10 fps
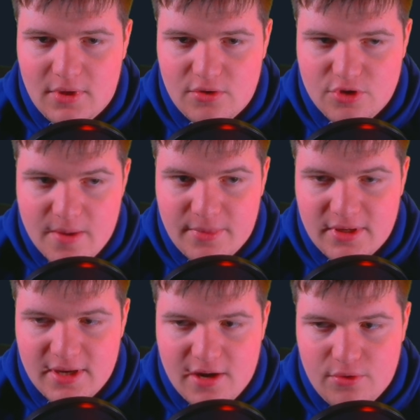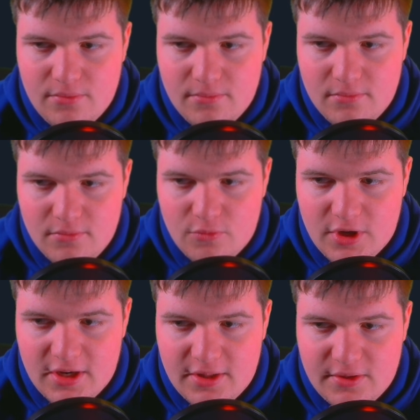and drop it down,
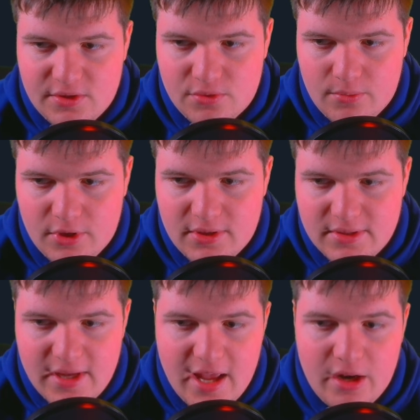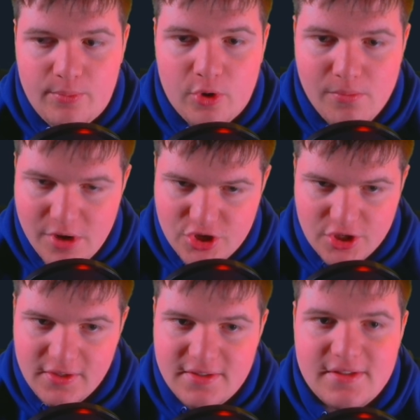we can hit these three buttons, edit
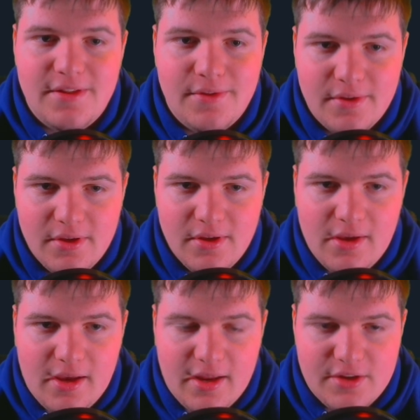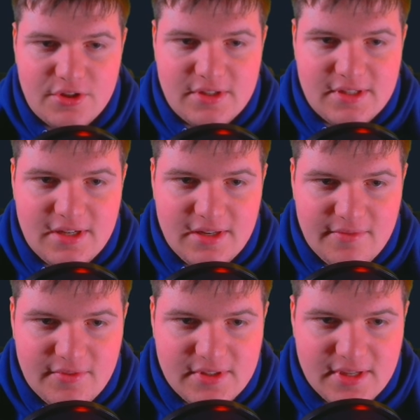permissions, and as you can see, it
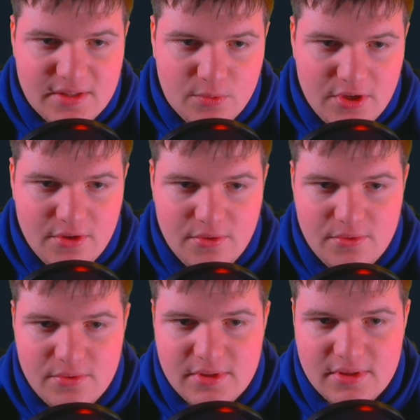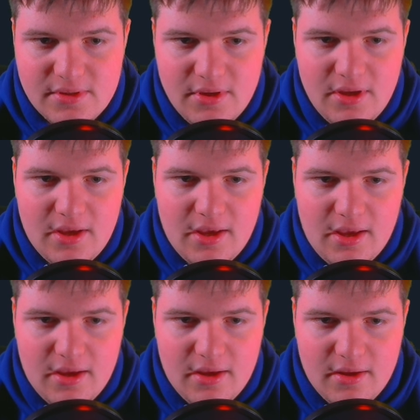even says Windows,
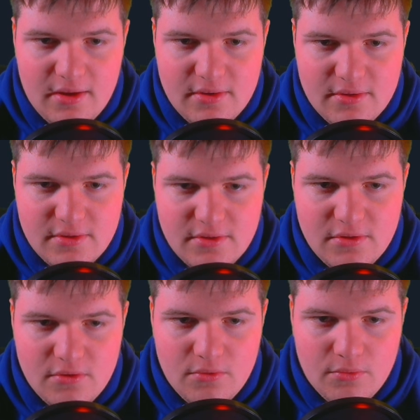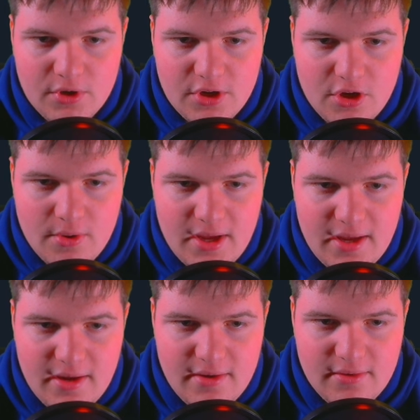and we're going to go
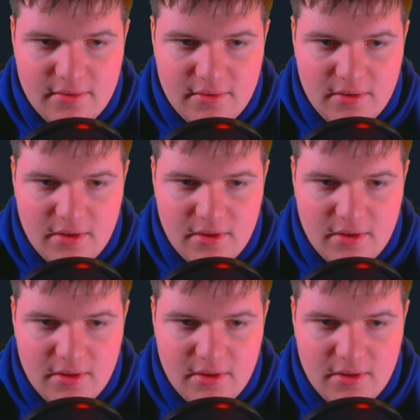ahead,